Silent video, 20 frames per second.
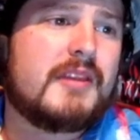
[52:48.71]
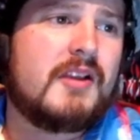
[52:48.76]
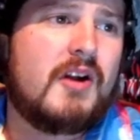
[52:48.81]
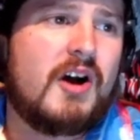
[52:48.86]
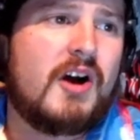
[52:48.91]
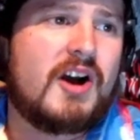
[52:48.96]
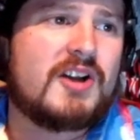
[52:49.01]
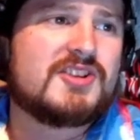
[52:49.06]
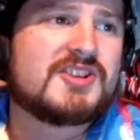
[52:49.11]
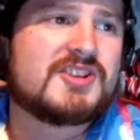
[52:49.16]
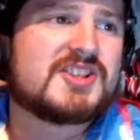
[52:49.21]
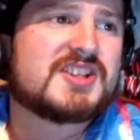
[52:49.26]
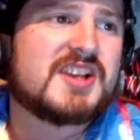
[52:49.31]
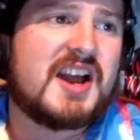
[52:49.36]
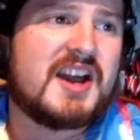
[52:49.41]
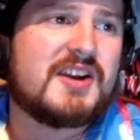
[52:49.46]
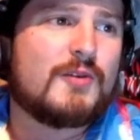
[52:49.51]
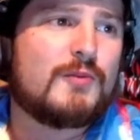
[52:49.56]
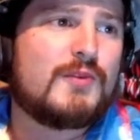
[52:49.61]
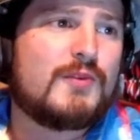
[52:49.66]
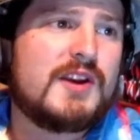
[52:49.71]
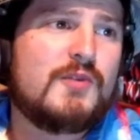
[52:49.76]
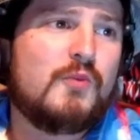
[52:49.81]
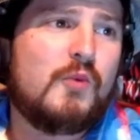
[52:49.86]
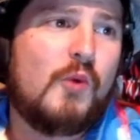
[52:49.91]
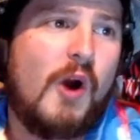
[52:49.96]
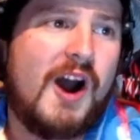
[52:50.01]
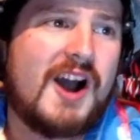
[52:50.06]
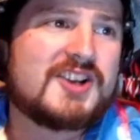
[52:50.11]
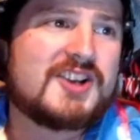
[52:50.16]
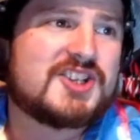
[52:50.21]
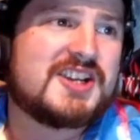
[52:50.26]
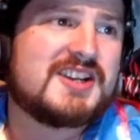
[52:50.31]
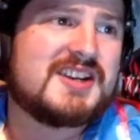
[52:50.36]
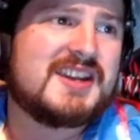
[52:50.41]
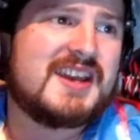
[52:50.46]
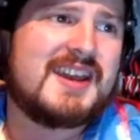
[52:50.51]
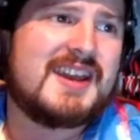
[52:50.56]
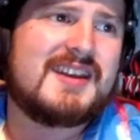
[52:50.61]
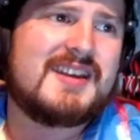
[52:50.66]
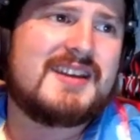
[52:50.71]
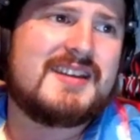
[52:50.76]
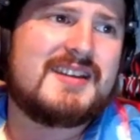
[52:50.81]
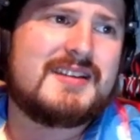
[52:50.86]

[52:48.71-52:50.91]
on just kind of rewatching it